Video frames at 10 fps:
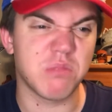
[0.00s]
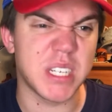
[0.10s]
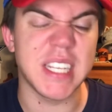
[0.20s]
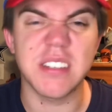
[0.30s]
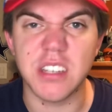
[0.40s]

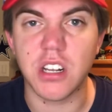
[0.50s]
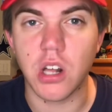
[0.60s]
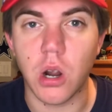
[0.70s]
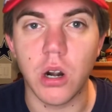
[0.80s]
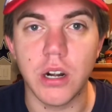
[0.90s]
decent
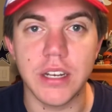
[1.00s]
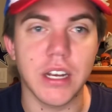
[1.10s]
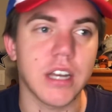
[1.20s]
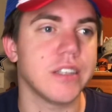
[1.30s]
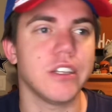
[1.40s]
car and
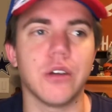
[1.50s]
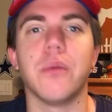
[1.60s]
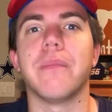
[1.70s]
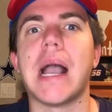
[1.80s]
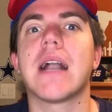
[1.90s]
not, you know, a
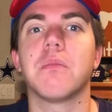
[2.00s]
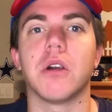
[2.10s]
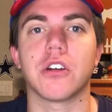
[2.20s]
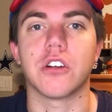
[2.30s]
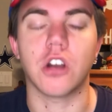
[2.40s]

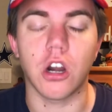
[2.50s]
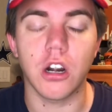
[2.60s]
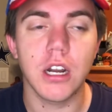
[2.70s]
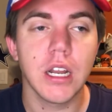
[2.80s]
backmarker car